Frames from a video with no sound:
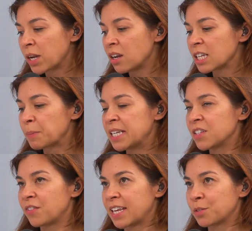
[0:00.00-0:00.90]
one last
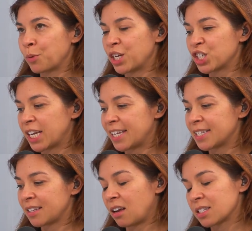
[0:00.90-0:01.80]
piece of this, which
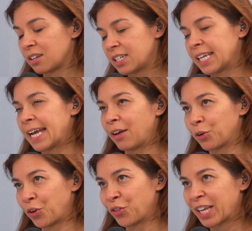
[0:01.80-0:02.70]
is us nerding
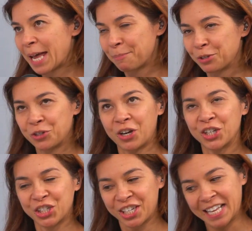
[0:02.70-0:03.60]
out on the capital
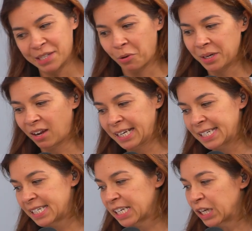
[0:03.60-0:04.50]
structure, because that's what we like
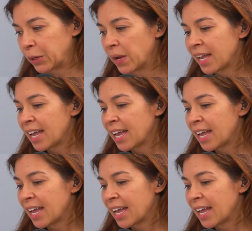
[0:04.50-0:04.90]
to do.